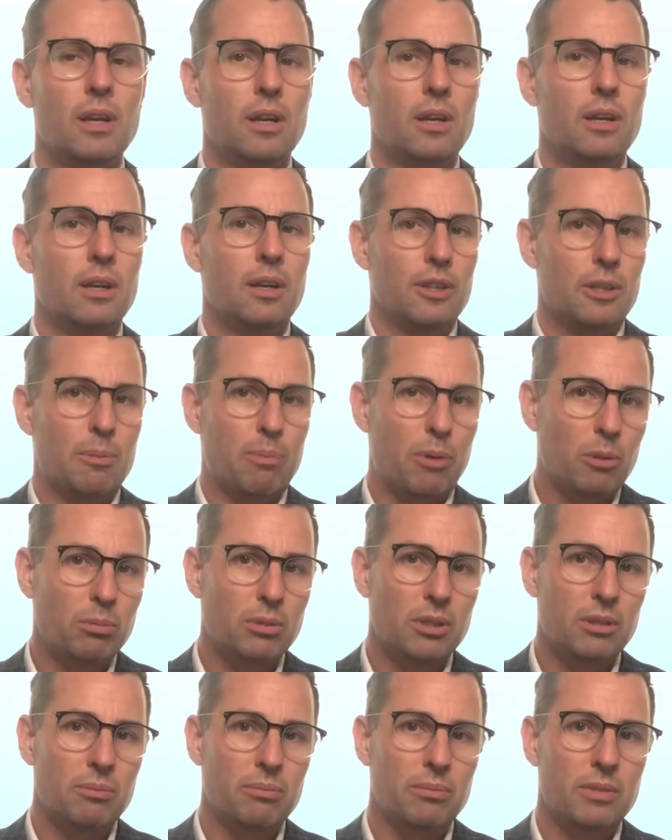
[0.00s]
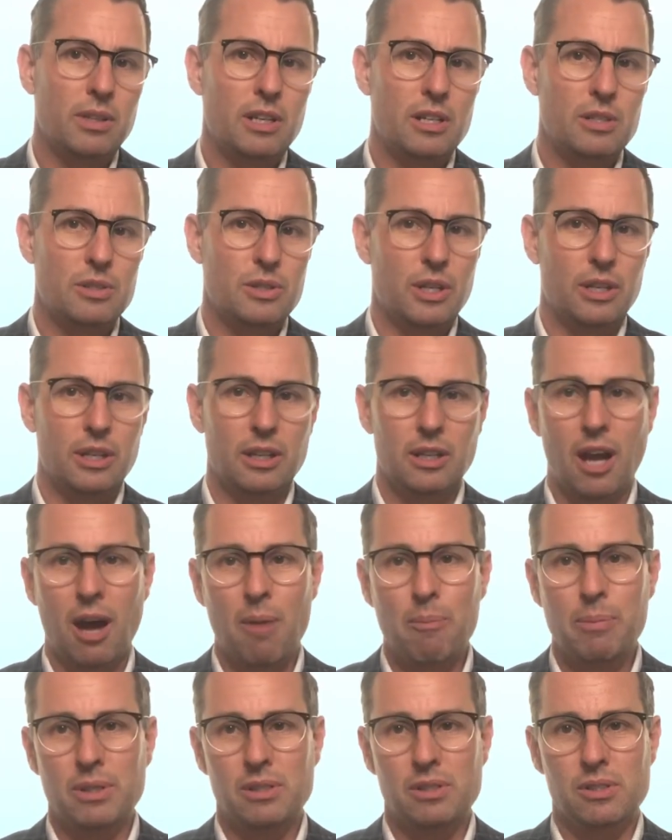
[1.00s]
The problem is that
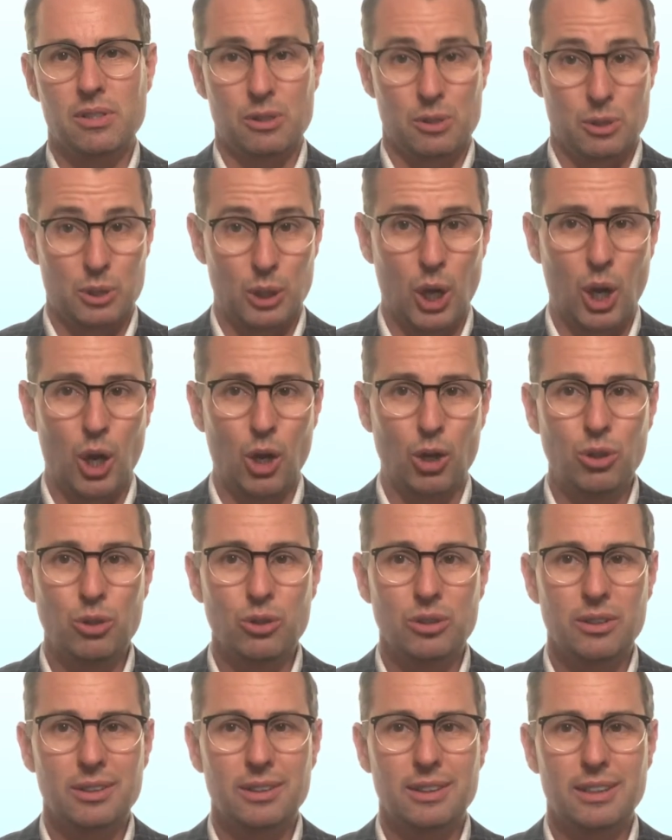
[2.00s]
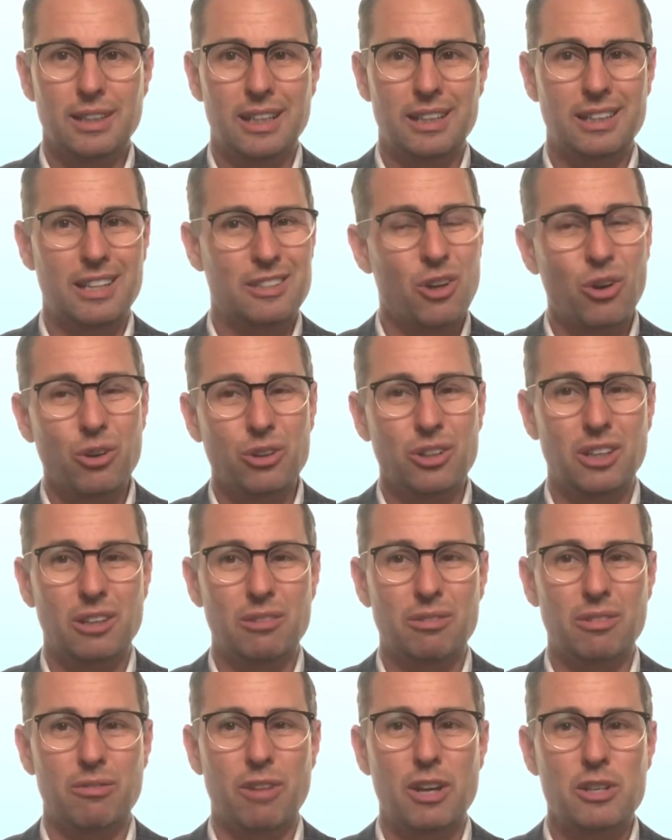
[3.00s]
incumbents are slow and they don't give
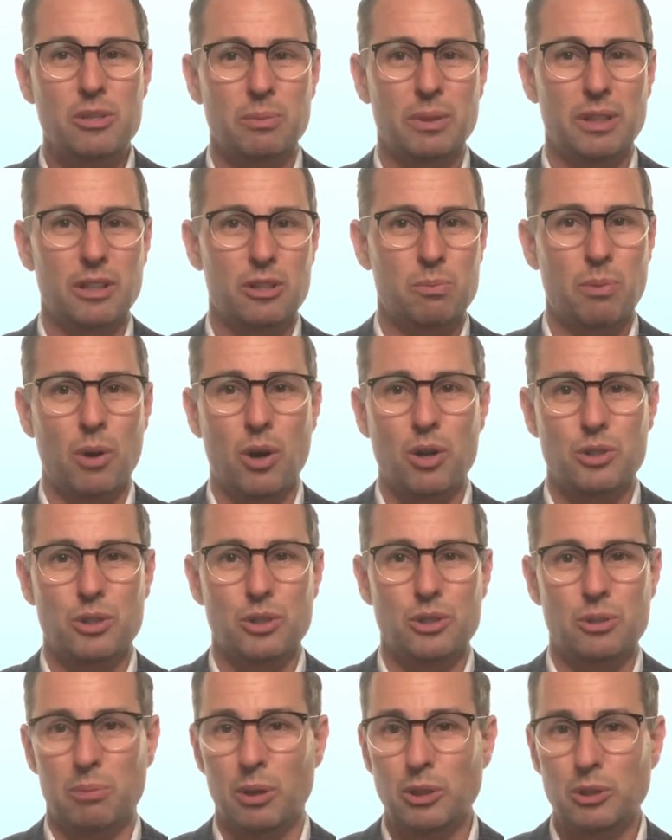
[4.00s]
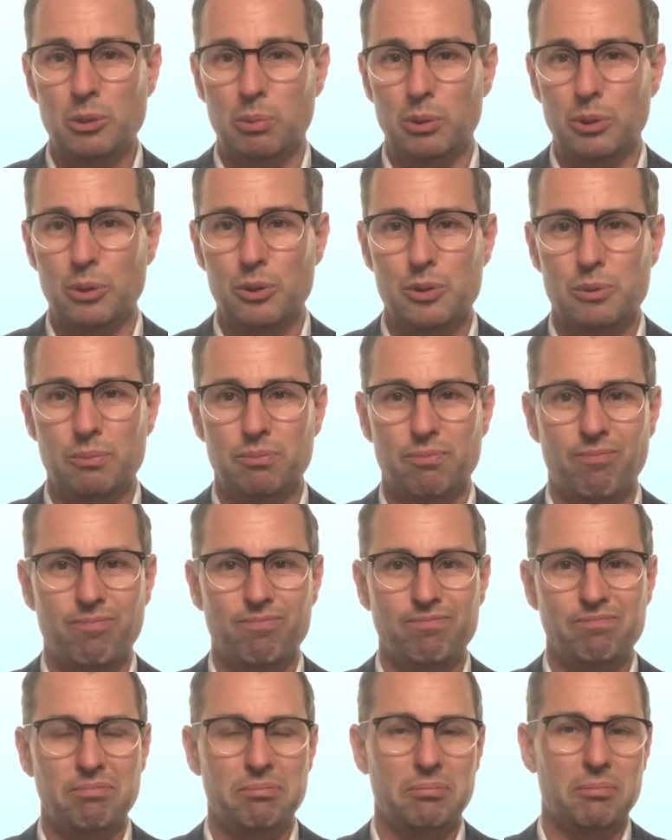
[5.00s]
investment exposure to multiples.
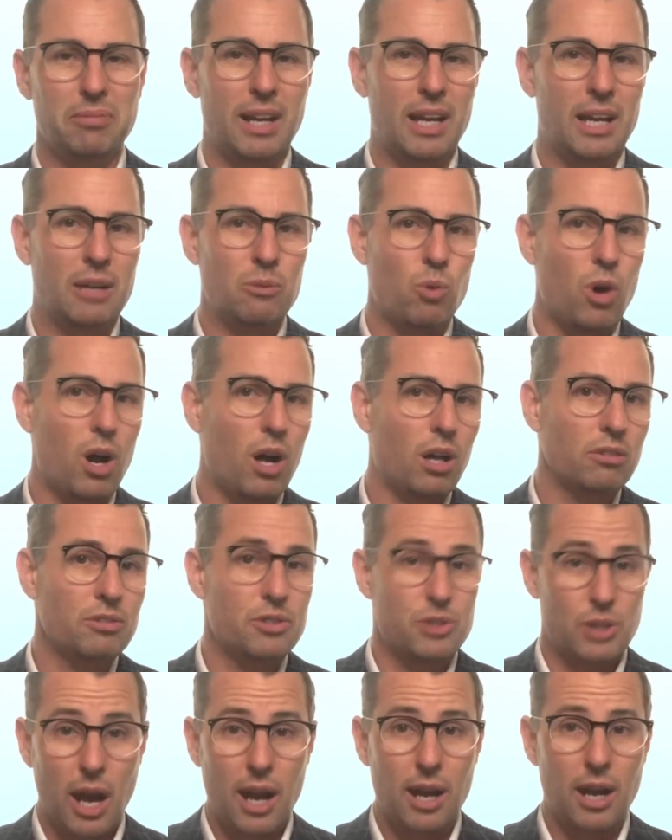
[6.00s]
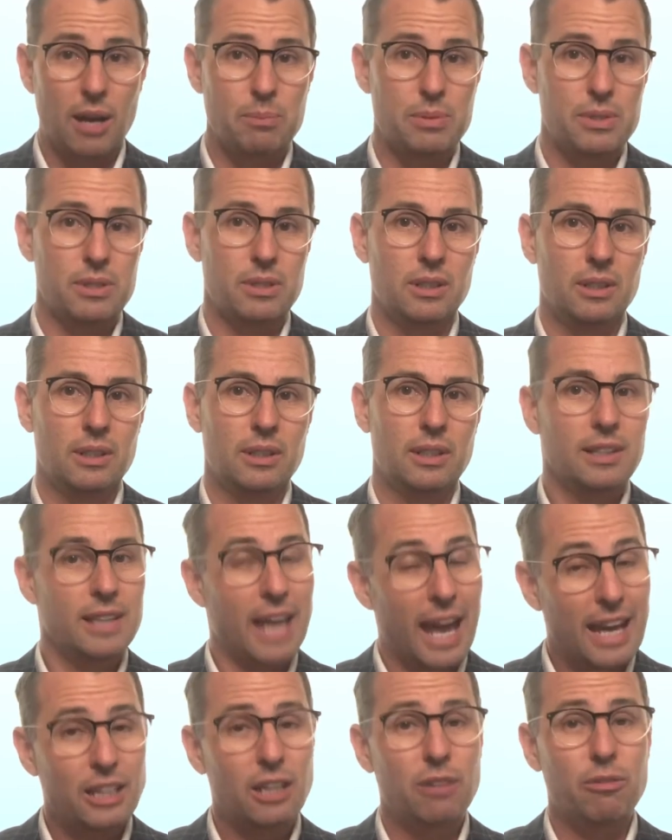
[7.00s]
And while startups
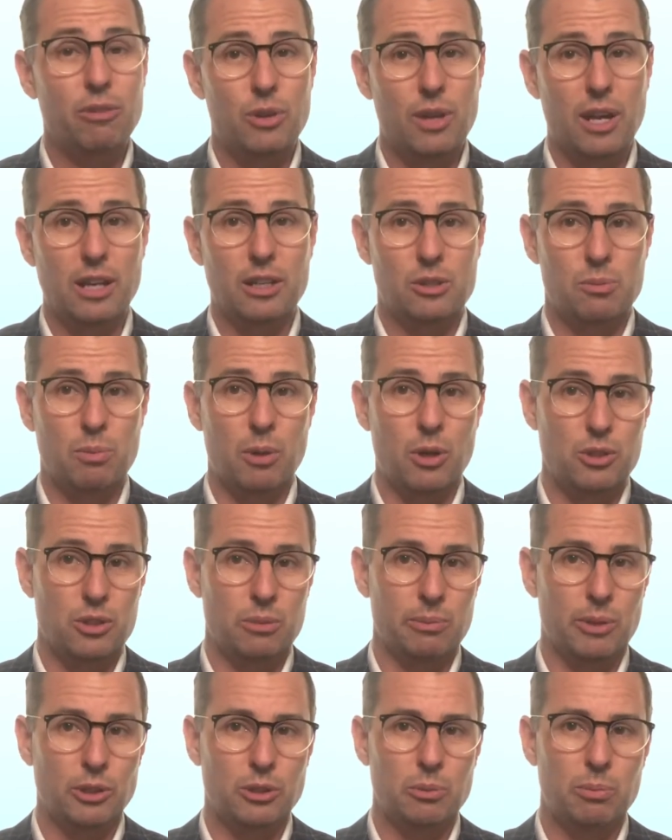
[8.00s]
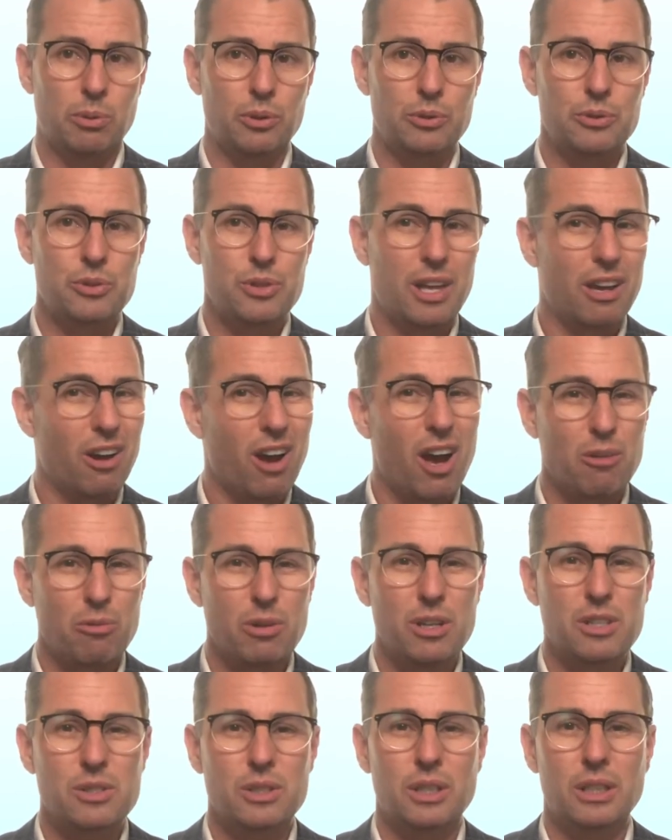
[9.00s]
can give you that exposure to multiples, they're high
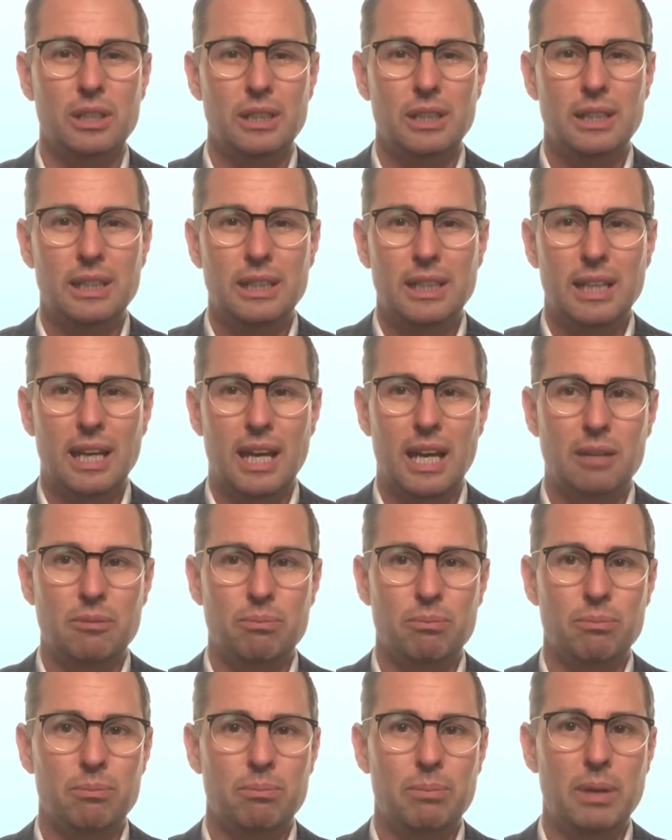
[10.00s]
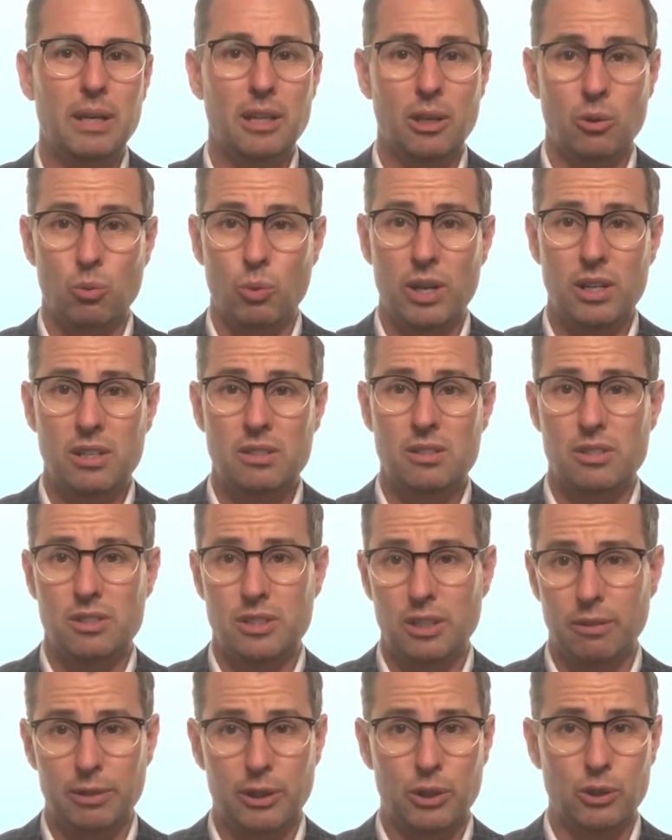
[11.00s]
risk, and picking winners is
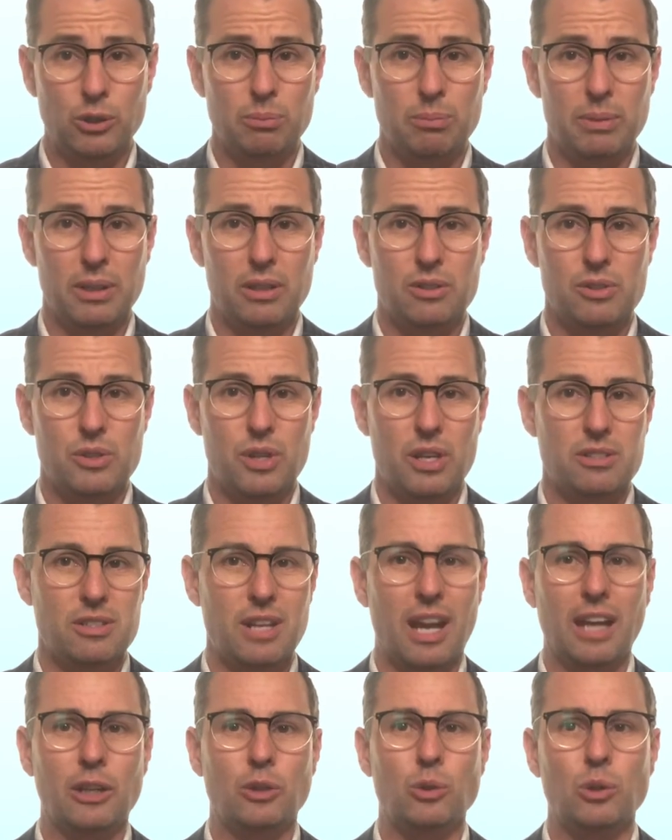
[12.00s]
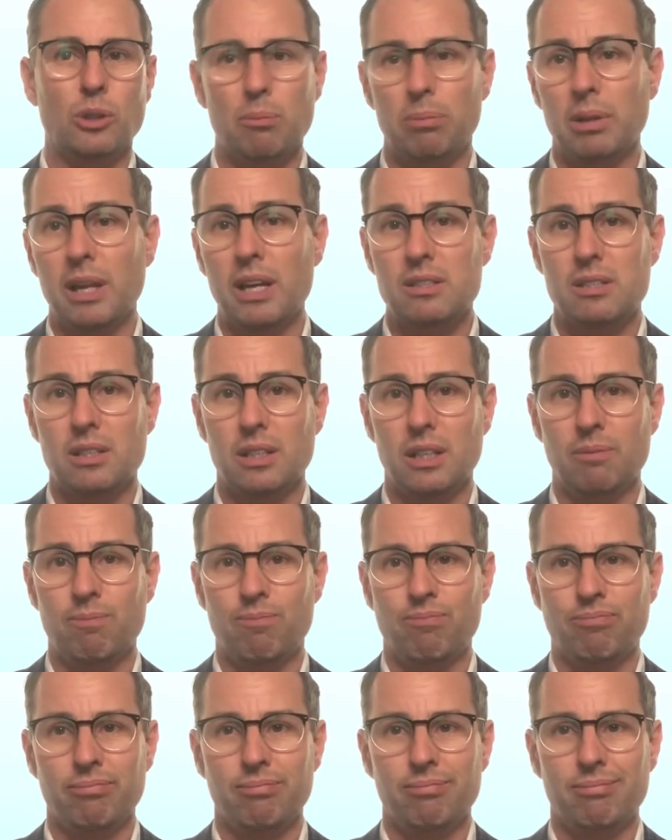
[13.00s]
difficult because there's technical complexity
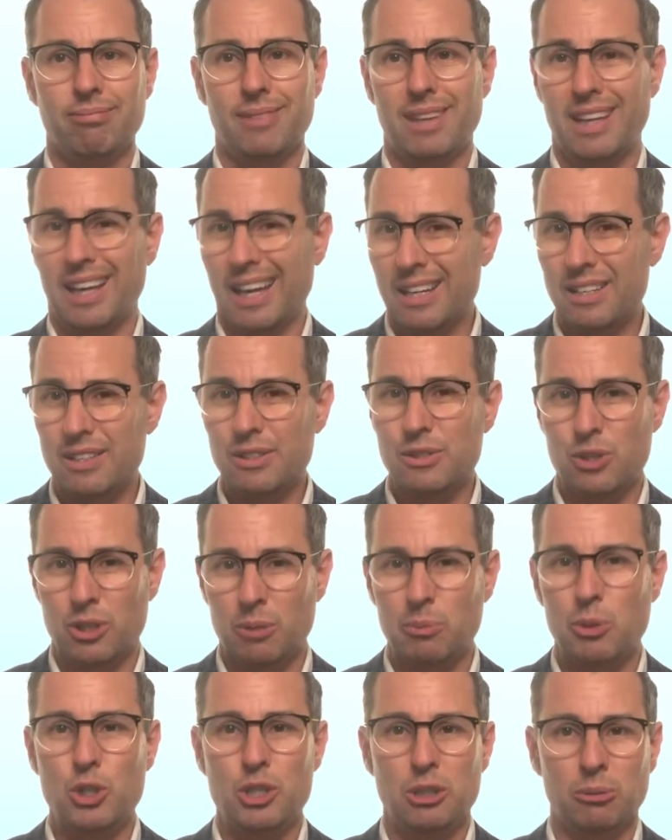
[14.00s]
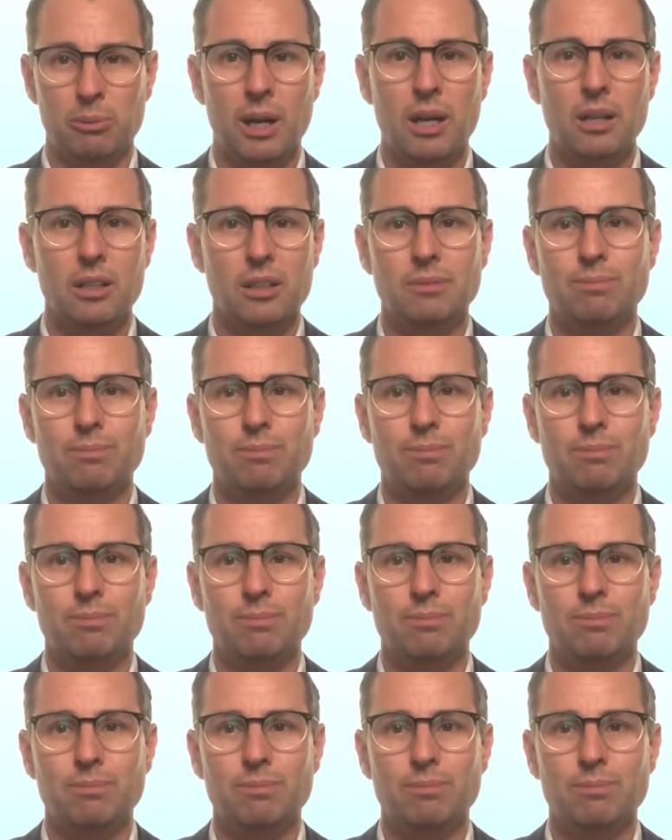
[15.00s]
and it's an emerging market.